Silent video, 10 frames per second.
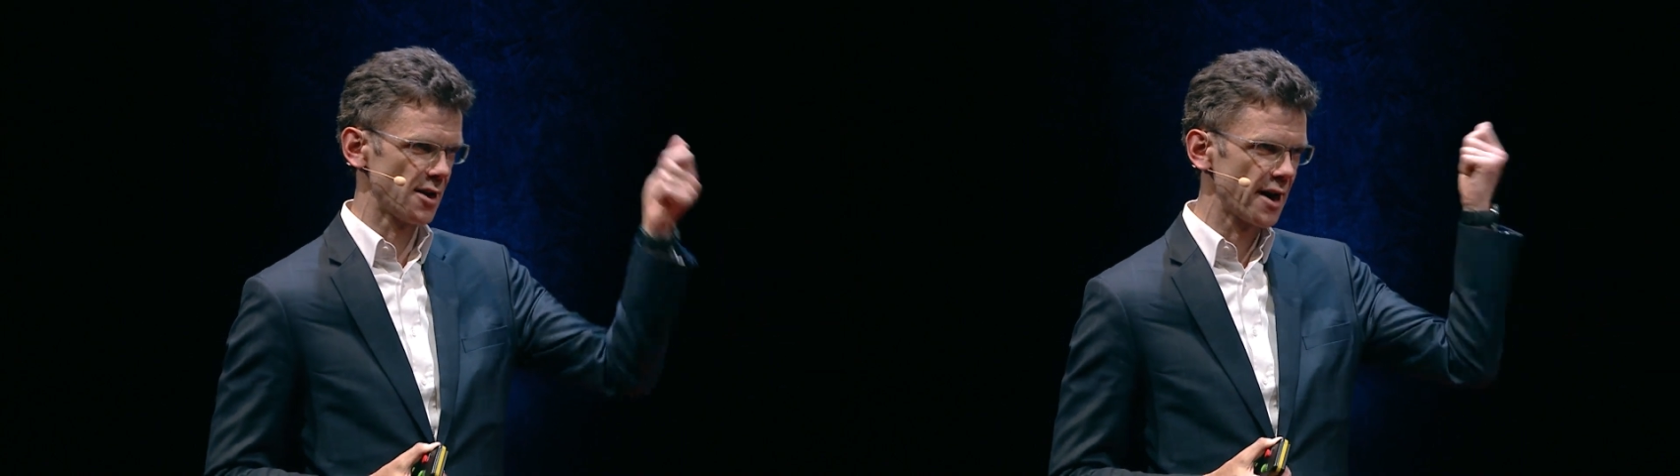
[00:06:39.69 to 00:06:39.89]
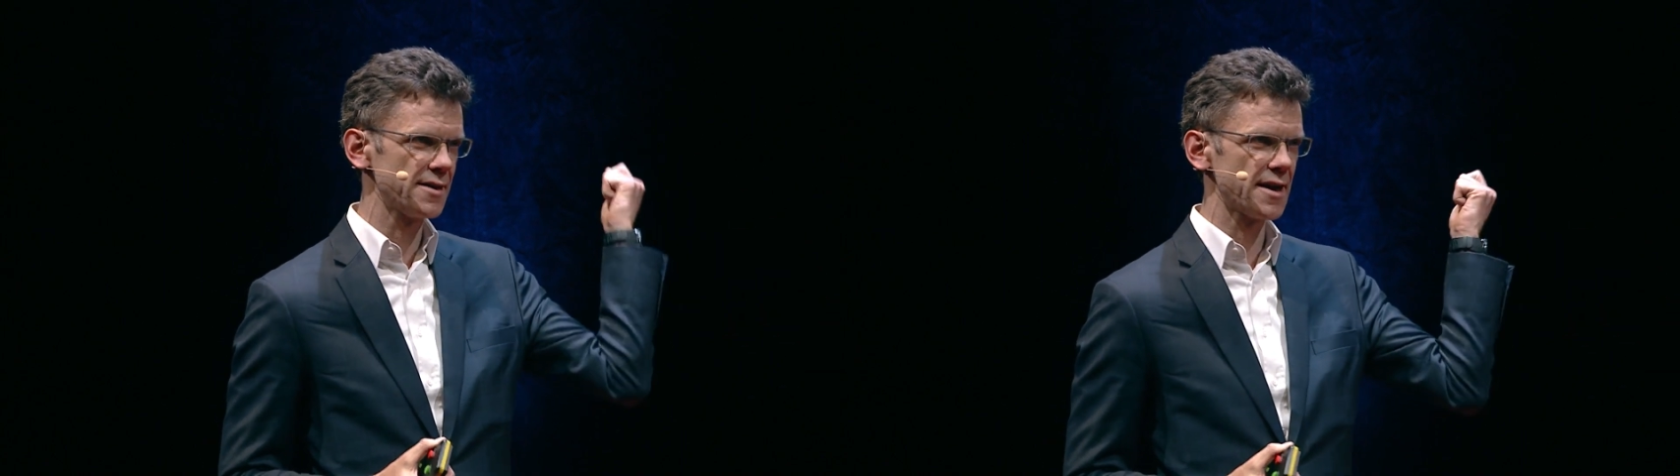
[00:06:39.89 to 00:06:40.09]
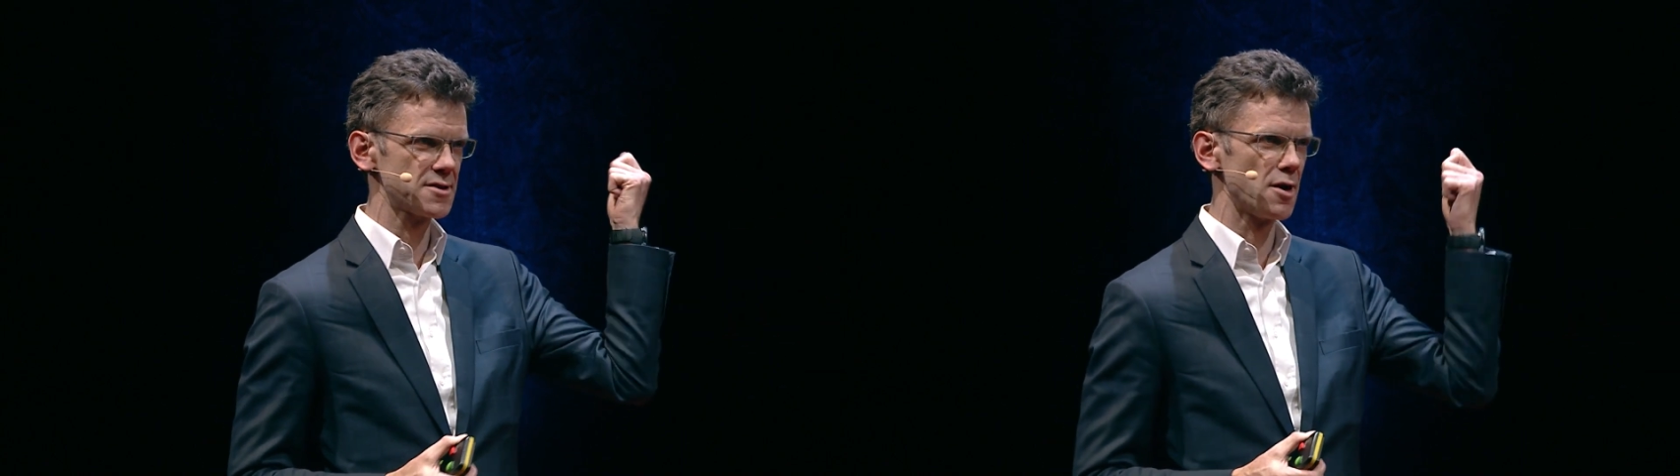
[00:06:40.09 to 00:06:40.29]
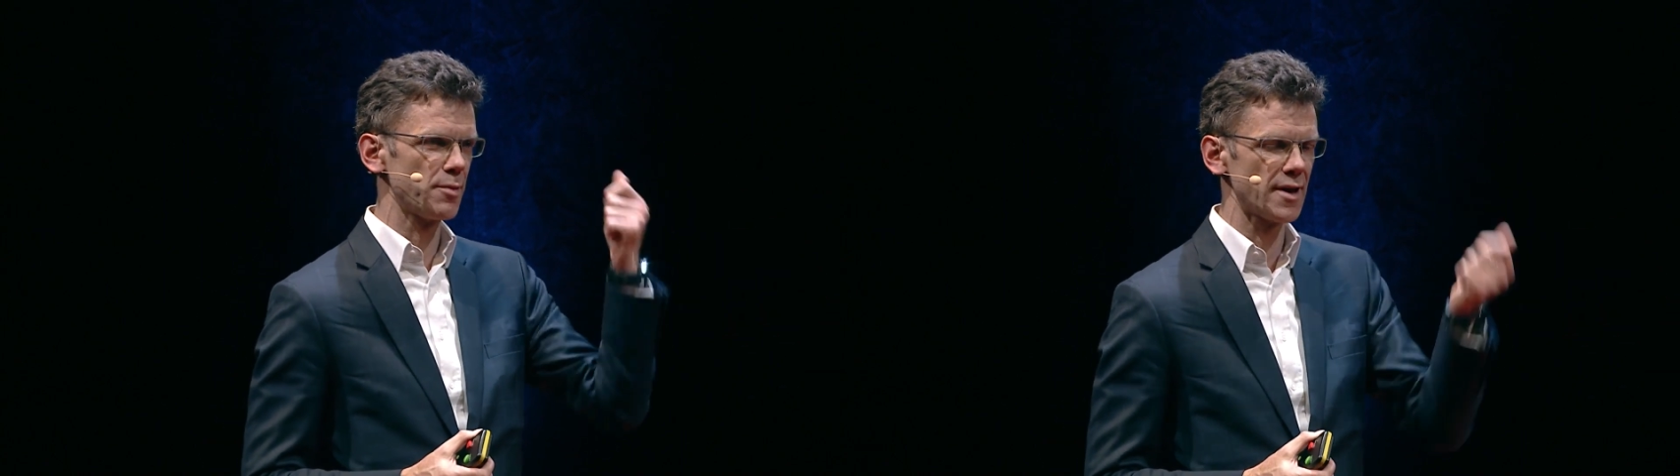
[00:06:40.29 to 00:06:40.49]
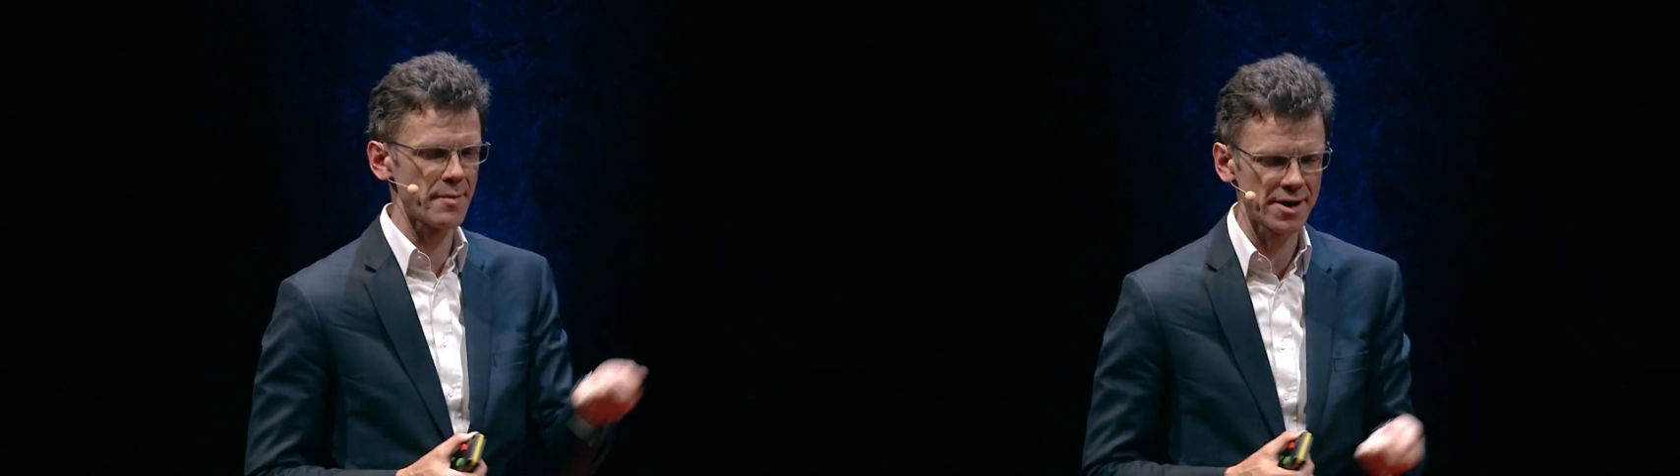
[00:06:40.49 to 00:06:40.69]
like the
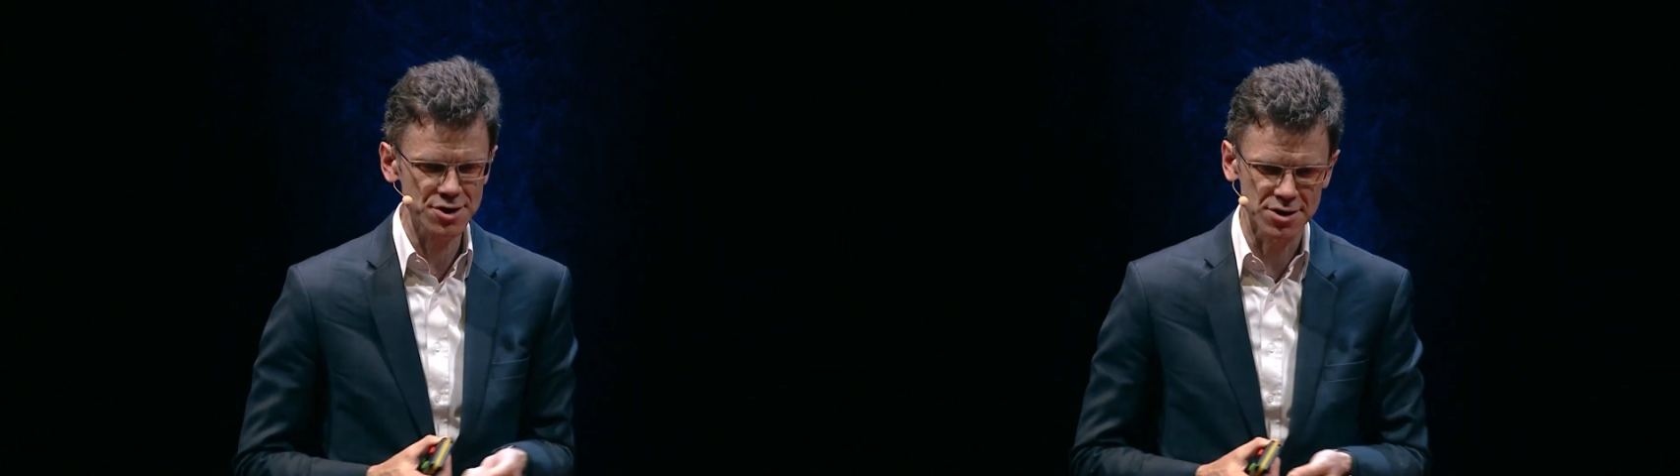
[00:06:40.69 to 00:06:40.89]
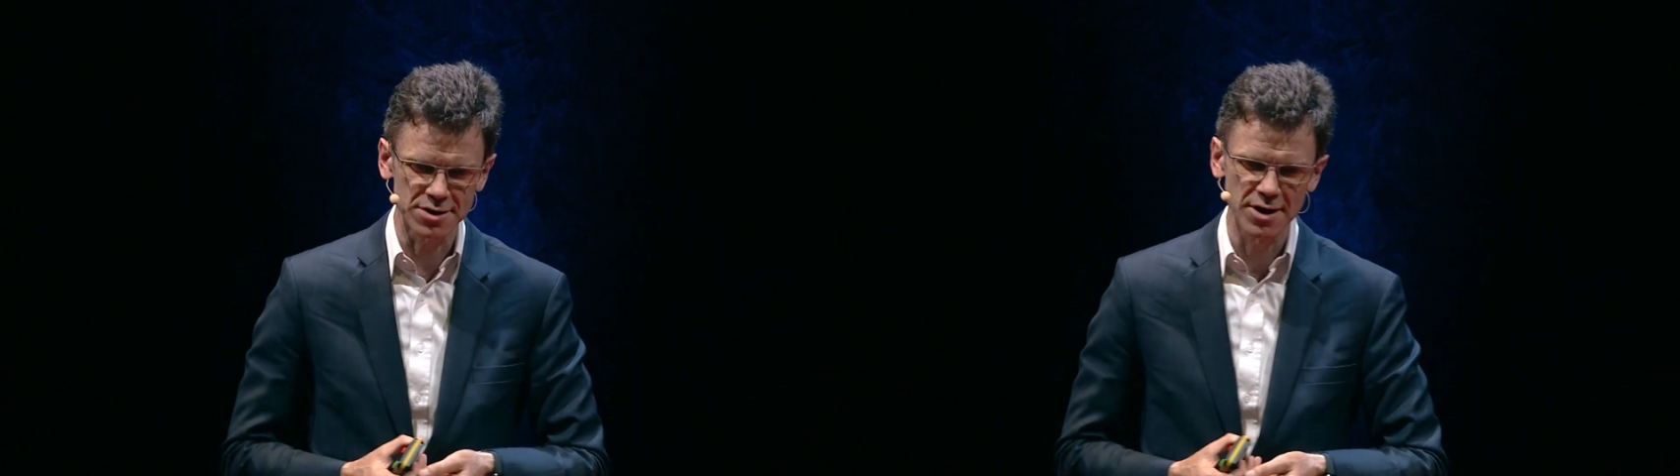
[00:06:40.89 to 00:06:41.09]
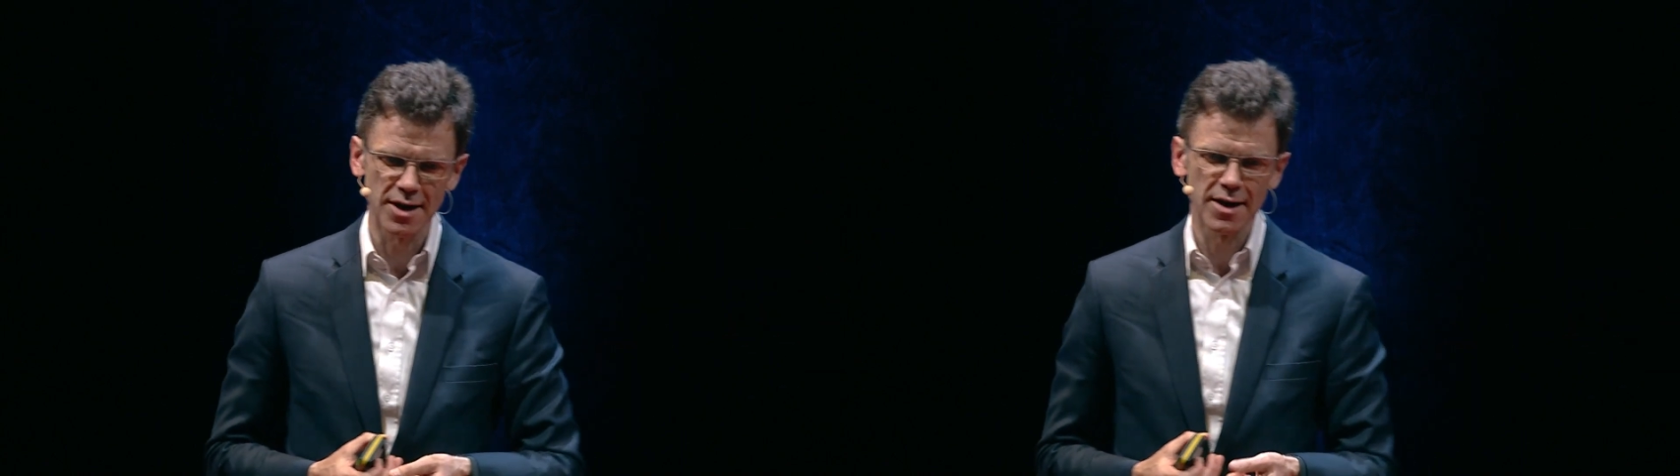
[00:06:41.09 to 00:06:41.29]
example I mentioned,